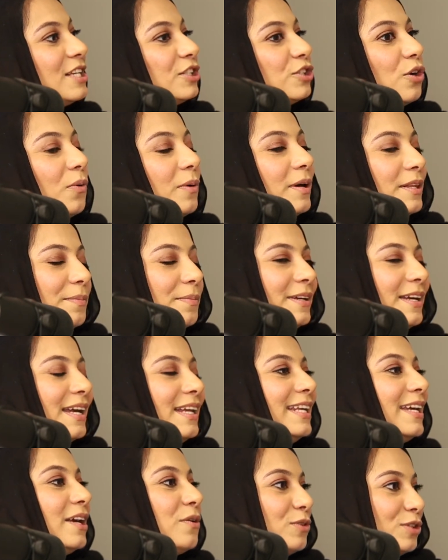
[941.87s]
So in the
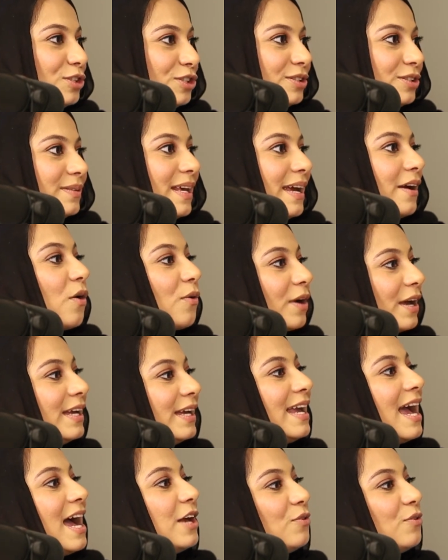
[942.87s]
beginning, it was like, okay, yeah,